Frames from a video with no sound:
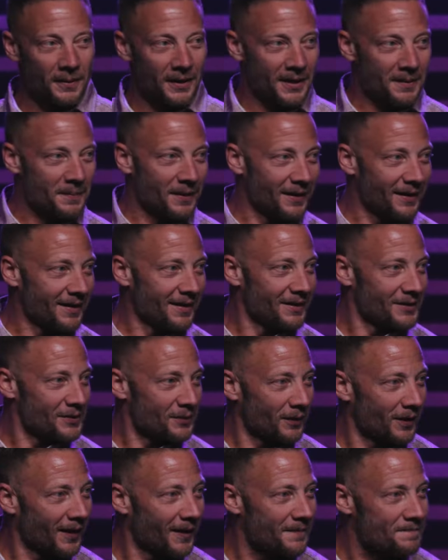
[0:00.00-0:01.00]
Anybody else,
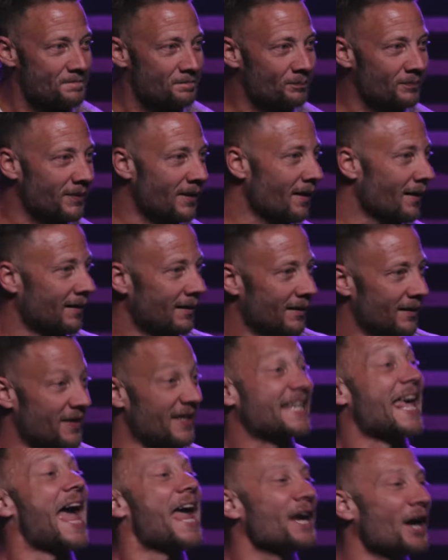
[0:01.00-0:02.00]
right? The
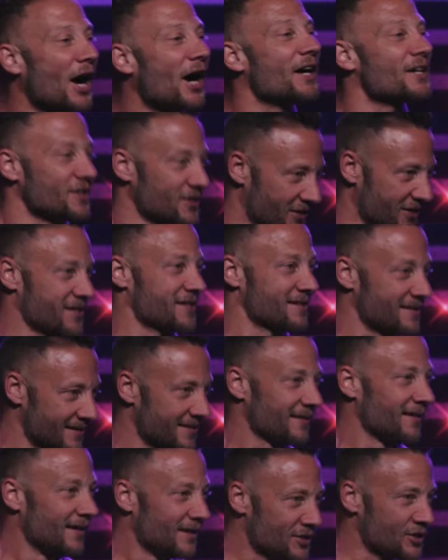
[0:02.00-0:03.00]
chaos
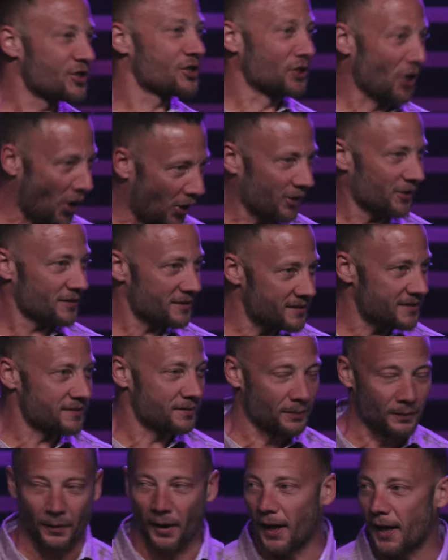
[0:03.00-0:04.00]
starts,
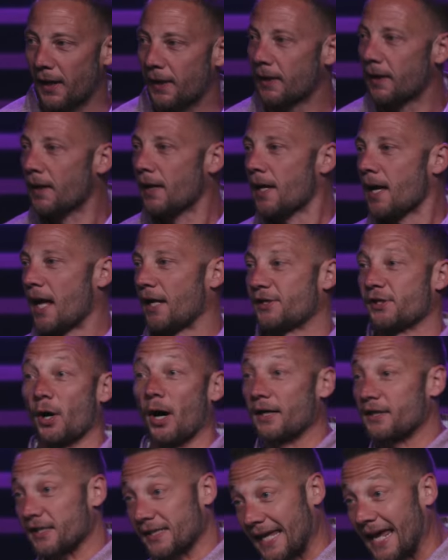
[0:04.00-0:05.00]
right? And so
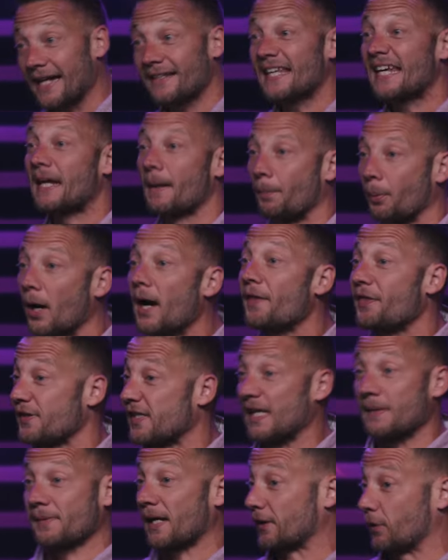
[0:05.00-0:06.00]
I just can't take a breath. It
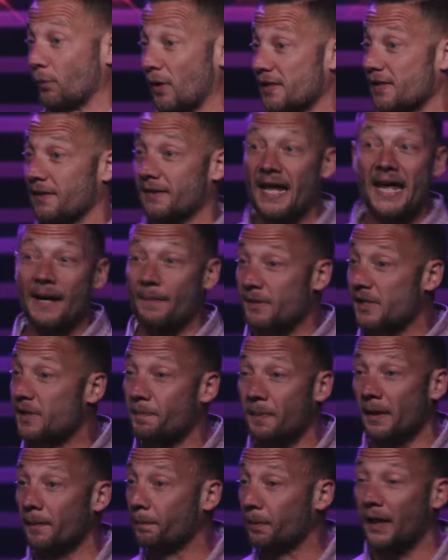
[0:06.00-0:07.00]
seems like the rest of the day I'm
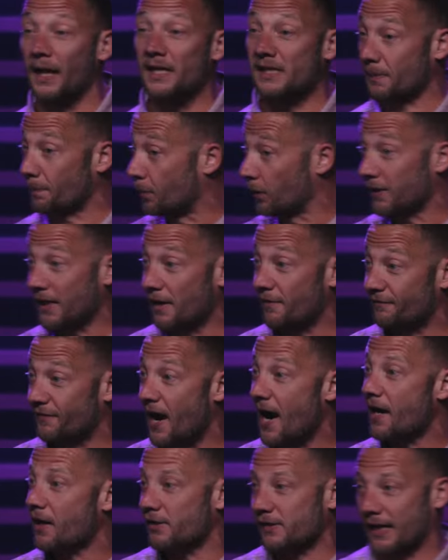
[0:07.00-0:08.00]
spinning plates, I'm putting out
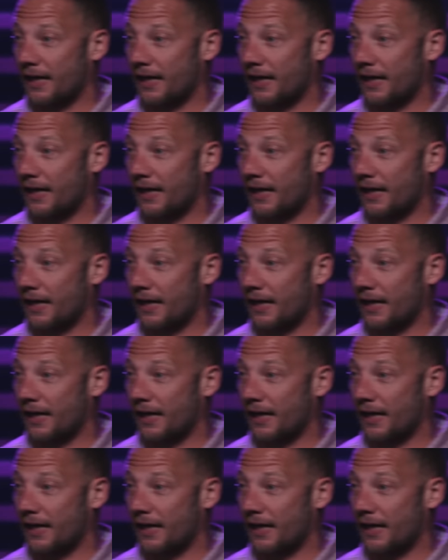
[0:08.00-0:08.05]
fires.